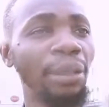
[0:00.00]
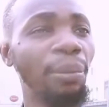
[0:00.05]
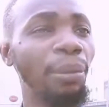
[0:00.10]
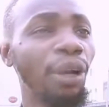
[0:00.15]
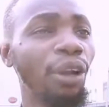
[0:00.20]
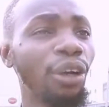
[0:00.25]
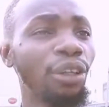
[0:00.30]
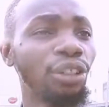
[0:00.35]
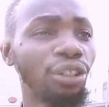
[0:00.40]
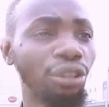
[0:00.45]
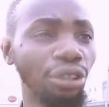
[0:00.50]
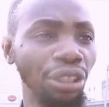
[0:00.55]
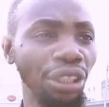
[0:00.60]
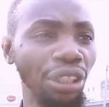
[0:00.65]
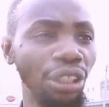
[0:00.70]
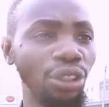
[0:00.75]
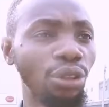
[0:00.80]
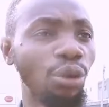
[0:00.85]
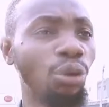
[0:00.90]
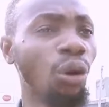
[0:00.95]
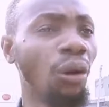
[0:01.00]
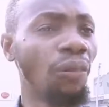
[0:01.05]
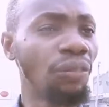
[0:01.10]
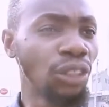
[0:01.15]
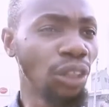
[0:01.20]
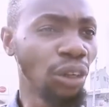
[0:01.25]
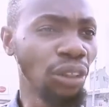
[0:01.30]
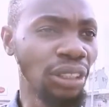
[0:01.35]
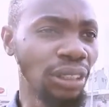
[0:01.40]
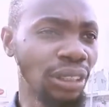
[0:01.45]
belong to the school
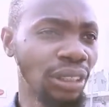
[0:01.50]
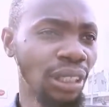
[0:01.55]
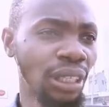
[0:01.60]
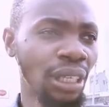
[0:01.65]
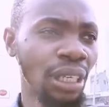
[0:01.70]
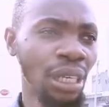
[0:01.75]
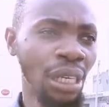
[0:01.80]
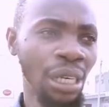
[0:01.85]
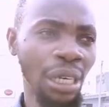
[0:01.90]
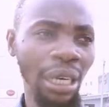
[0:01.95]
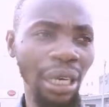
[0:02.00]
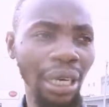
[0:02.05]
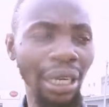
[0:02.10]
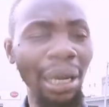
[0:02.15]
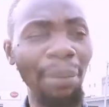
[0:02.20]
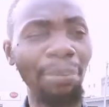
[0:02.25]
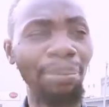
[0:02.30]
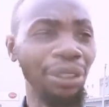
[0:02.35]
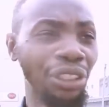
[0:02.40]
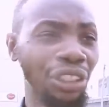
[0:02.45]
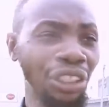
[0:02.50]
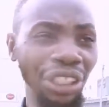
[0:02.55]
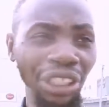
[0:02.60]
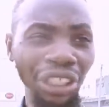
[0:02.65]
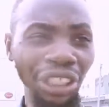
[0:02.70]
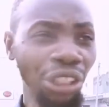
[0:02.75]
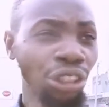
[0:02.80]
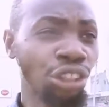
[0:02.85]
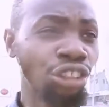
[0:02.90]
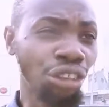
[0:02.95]
of thought that are preaching
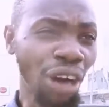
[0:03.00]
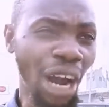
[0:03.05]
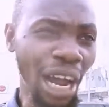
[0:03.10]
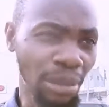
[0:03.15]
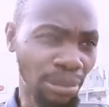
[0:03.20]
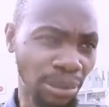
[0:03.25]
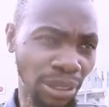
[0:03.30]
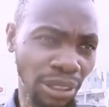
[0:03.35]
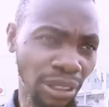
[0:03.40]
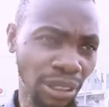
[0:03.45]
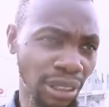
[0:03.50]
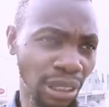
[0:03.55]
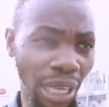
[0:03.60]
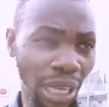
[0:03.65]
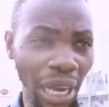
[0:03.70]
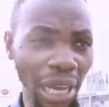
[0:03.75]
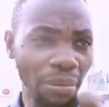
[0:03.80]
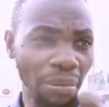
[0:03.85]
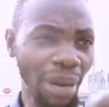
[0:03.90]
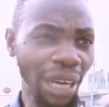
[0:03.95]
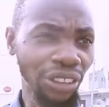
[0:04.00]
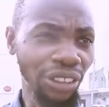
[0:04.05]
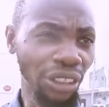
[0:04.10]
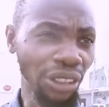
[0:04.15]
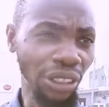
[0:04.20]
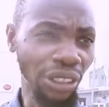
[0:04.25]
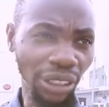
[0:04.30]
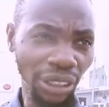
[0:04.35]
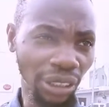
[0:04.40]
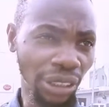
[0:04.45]
the new tribes that are
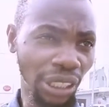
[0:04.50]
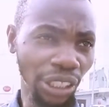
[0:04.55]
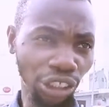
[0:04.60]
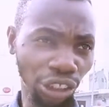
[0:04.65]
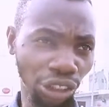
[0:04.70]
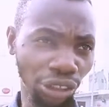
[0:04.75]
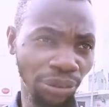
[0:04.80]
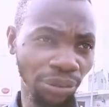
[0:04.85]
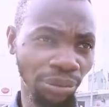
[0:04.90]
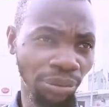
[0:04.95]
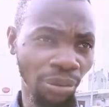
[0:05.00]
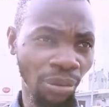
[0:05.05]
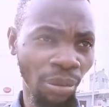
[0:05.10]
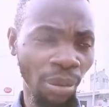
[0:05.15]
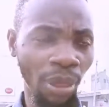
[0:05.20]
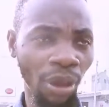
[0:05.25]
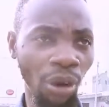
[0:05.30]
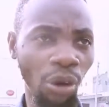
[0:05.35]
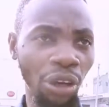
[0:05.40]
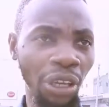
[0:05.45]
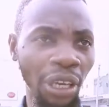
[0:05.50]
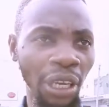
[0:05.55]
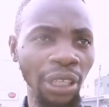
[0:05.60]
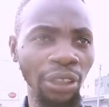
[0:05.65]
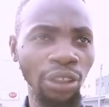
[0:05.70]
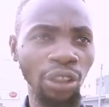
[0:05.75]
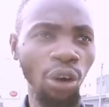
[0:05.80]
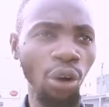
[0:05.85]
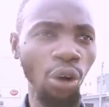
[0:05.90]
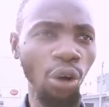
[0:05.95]
emerging in this nation.
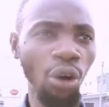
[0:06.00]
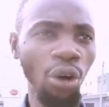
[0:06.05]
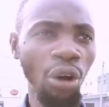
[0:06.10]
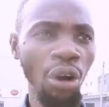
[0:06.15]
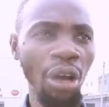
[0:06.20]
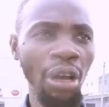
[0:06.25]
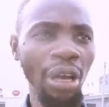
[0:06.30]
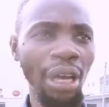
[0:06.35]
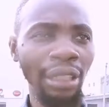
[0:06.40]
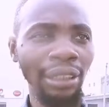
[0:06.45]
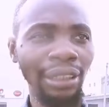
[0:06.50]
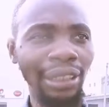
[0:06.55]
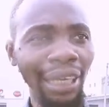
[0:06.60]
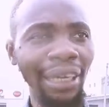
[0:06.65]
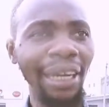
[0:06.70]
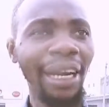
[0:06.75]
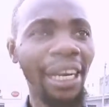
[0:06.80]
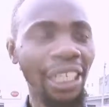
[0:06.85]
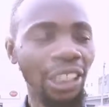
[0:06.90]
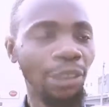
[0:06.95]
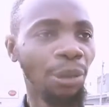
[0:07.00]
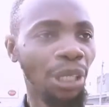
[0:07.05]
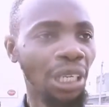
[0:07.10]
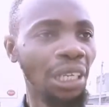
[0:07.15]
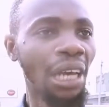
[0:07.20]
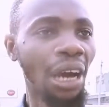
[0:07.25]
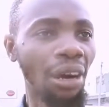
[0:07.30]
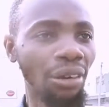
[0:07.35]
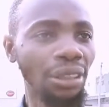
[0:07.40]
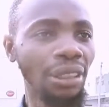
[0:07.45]
Okay, so generally
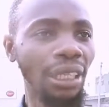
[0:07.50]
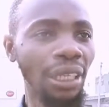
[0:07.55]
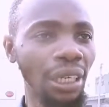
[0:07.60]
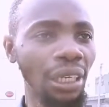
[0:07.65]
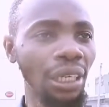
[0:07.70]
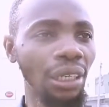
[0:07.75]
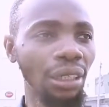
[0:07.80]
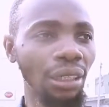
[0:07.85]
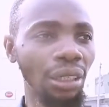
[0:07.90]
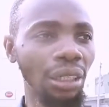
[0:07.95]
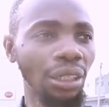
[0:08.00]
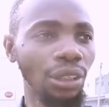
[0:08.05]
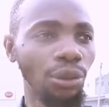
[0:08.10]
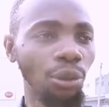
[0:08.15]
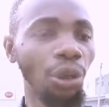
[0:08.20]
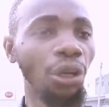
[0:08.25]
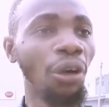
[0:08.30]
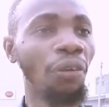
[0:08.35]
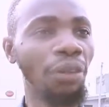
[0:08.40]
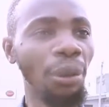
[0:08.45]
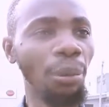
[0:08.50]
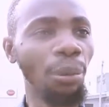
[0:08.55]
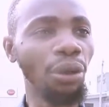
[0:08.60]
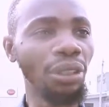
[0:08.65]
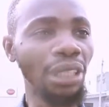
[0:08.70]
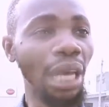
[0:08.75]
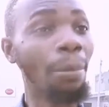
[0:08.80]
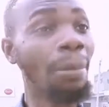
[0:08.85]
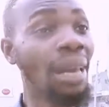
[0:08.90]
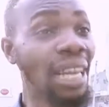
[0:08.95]
speaking, I would say it's one of the
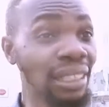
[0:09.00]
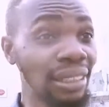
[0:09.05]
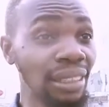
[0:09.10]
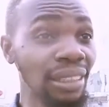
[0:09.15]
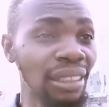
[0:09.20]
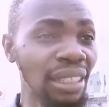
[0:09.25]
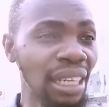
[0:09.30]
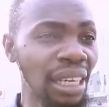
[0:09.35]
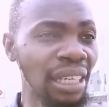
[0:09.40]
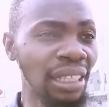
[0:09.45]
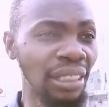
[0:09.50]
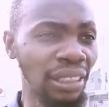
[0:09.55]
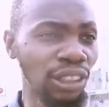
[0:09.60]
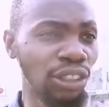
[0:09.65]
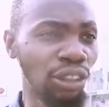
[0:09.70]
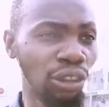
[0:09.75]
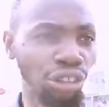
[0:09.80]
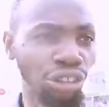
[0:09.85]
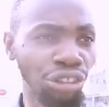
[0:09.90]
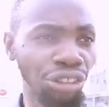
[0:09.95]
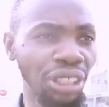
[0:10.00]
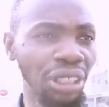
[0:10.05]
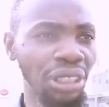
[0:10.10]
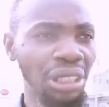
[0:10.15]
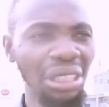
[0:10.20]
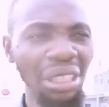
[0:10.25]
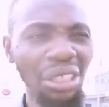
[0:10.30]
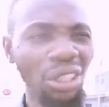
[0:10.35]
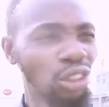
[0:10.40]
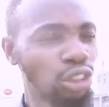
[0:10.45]
most amazing year in this country.
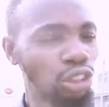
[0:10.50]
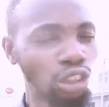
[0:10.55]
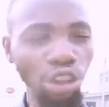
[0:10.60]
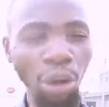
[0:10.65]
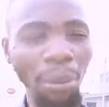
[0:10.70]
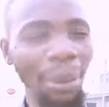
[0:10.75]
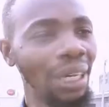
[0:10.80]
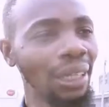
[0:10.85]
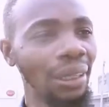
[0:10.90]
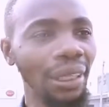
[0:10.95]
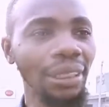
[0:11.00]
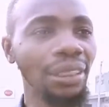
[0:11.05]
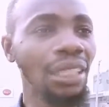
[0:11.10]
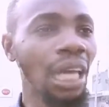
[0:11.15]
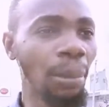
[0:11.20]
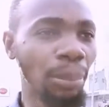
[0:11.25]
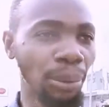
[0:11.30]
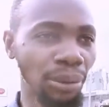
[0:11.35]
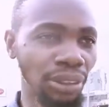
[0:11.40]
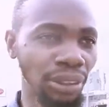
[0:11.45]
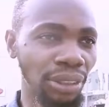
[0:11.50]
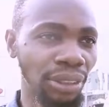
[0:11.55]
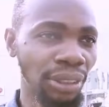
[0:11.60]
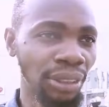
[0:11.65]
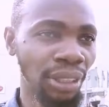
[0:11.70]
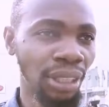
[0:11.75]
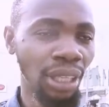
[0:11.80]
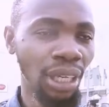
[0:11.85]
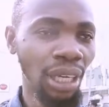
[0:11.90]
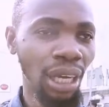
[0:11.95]
So many things happened,
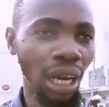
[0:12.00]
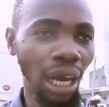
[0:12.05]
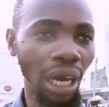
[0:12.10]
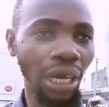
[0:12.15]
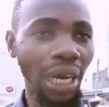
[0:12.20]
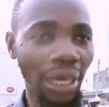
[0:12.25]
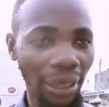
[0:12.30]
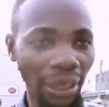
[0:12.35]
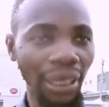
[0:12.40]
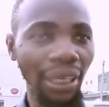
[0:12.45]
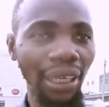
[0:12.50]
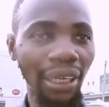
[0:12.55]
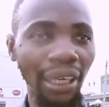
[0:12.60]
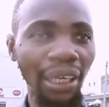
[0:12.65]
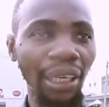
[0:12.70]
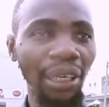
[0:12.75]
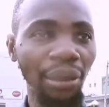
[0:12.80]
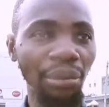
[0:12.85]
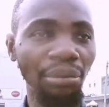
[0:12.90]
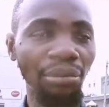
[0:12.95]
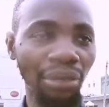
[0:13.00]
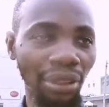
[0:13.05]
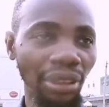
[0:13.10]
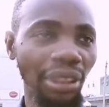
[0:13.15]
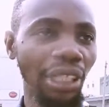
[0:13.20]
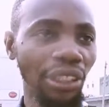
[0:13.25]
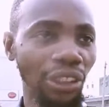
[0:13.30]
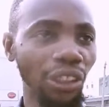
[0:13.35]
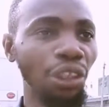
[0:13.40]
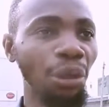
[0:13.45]
and I think
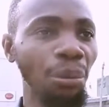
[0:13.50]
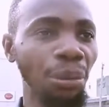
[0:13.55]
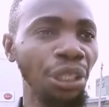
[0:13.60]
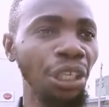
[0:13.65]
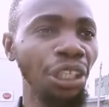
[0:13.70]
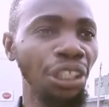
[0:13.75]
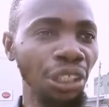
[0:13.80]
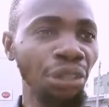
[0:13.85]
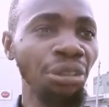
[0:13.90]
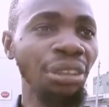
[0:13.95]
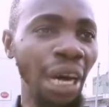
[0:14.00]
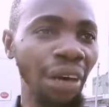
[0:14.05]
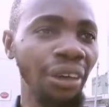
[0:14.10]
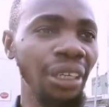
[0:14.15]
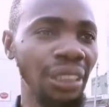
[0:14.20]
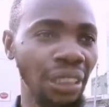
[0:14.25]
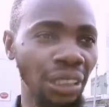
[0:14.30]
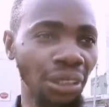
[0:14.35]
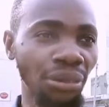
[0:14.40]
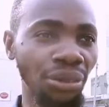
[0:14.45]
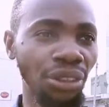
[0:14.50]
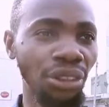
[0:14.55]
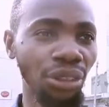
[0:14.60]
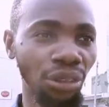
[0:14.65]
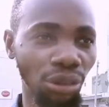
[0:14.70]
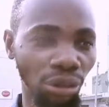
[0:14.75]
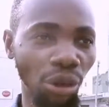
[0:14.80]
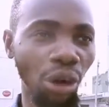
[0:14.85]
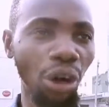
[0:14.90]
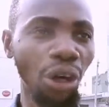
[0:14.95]
there's going to be a new
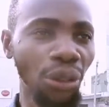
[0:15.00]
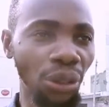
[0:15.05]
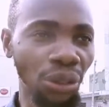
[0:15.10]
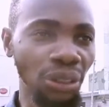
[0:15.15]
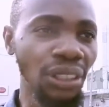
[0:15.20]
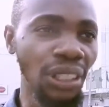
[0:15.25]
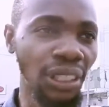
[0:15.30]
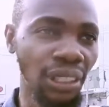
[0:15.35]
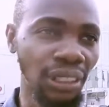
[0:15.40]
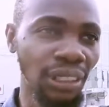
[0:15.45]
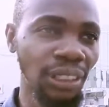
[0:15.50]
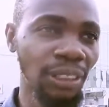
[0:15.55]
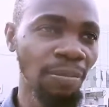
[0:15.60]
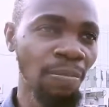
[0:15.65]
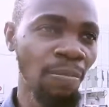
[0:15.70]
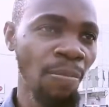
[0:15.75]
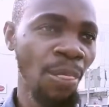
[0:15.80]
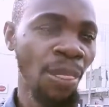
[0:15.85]
narratives to all those things.